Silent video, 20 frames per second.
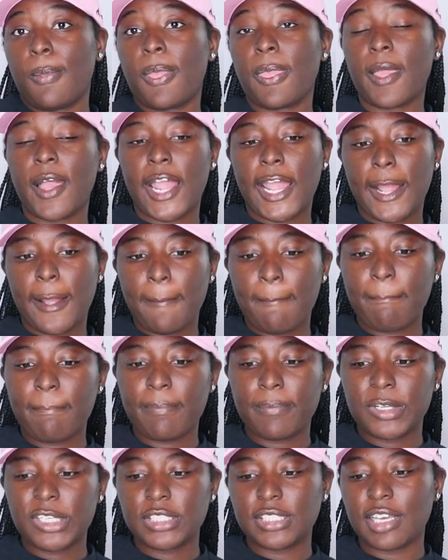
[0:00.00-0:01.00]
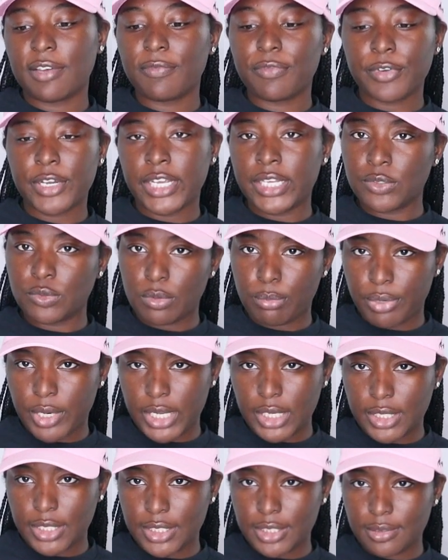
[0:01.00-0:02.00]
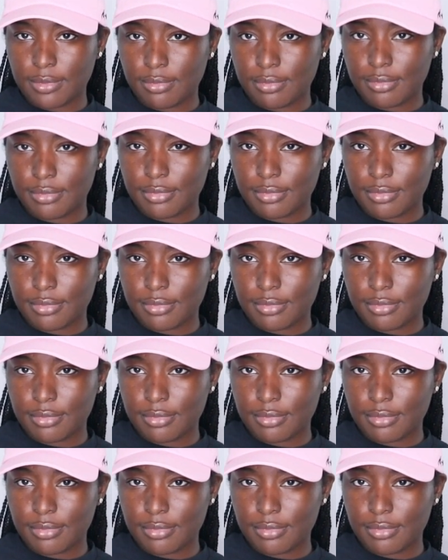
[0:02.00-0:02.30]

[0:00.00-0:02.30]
Like, some friends will break up